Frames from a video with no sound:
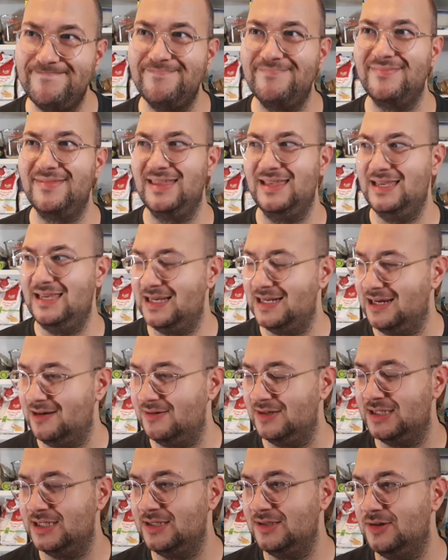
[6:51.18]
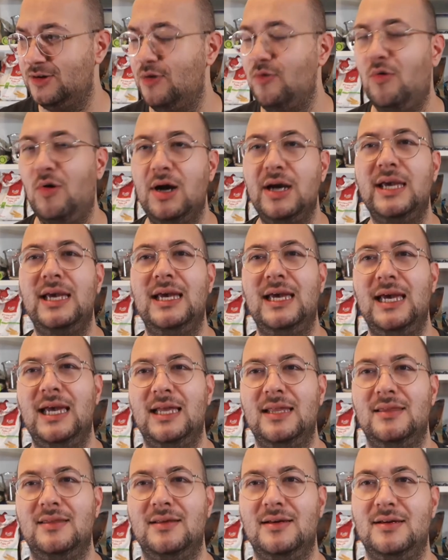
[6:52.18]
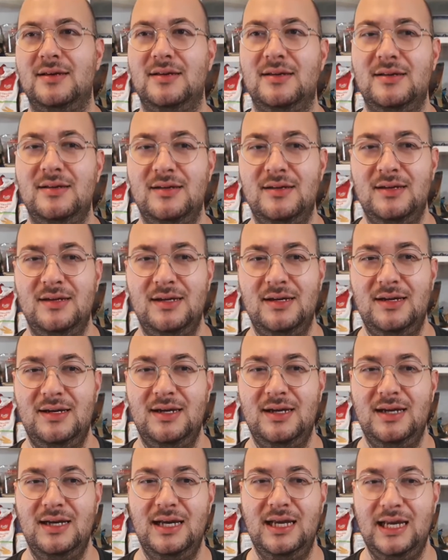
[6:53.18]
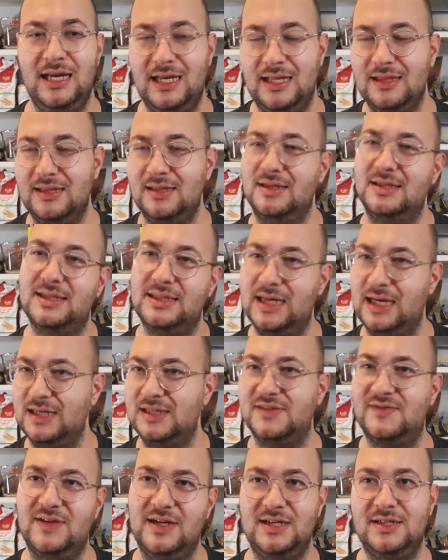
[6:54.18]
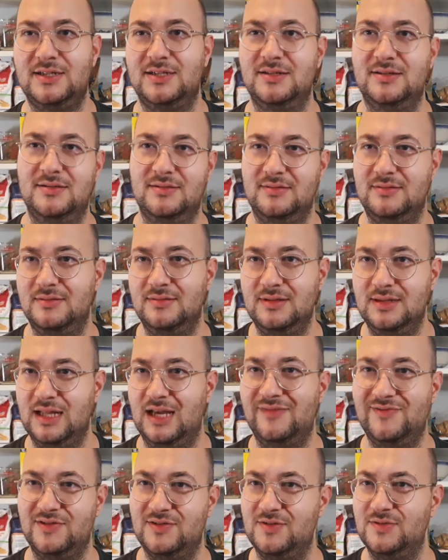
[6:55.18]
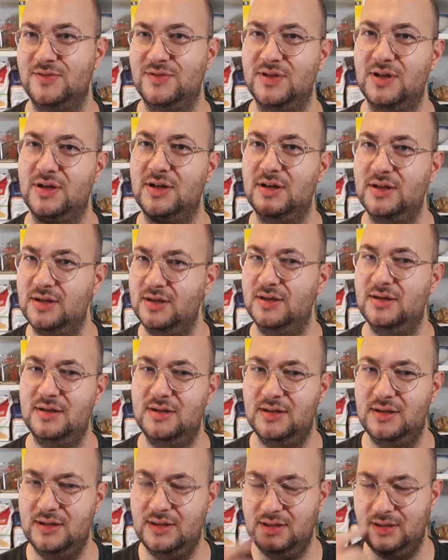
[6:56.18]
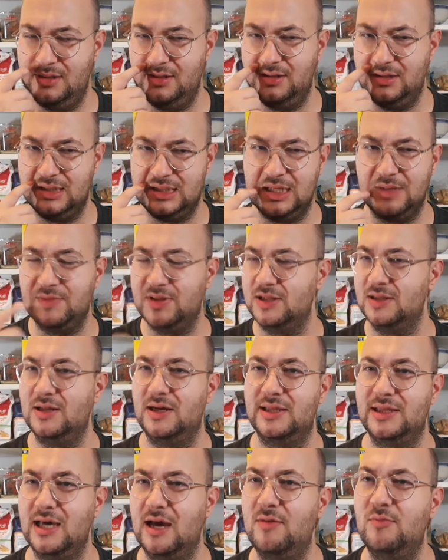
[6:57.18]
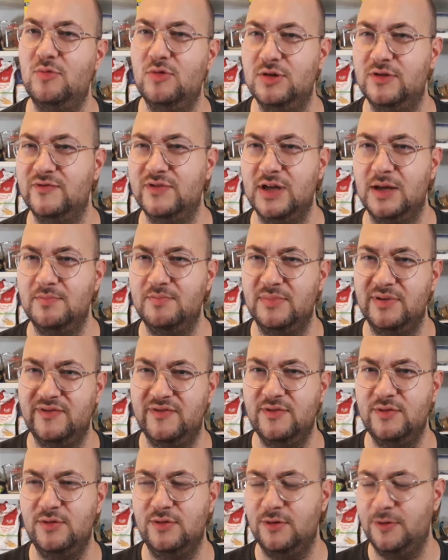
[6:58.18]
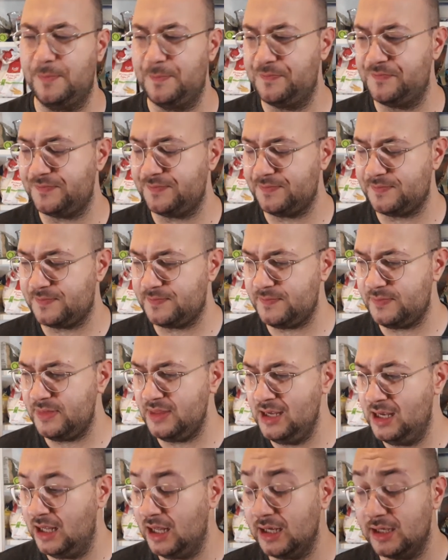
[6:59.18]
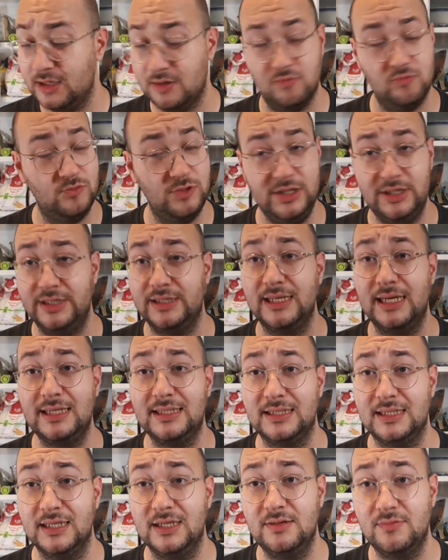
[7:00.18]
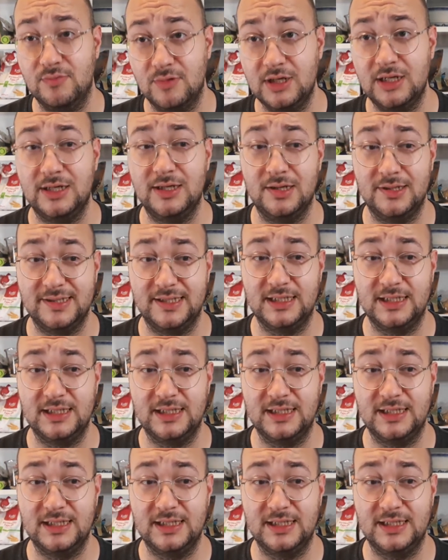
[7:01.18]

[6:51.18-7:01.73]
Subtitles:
you know, it didn't quite hit the satisfaction level that something like that would have done before. Like, really tasty, really nice